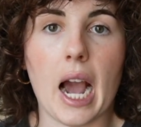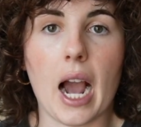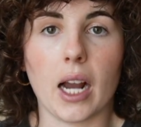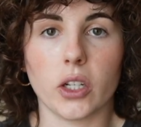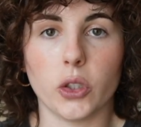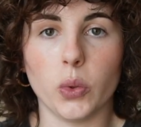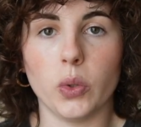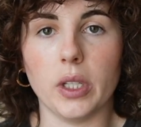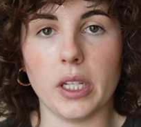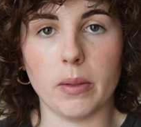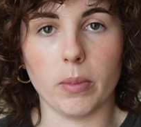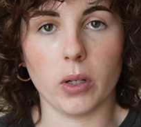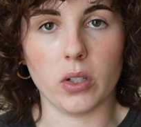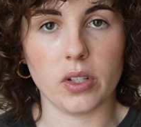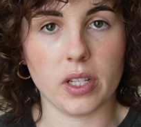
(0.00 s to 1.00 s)
actual
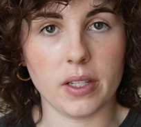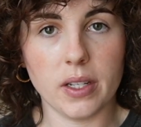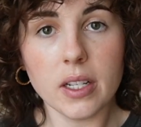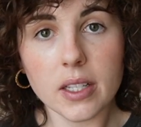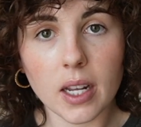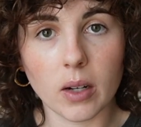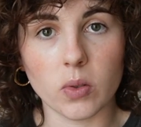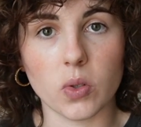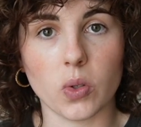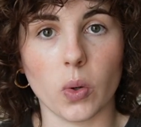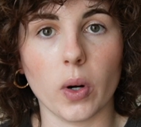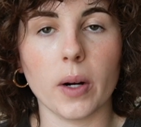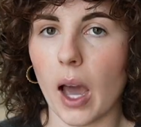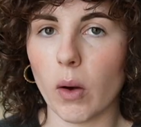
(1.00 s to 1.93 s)
in-person discount store.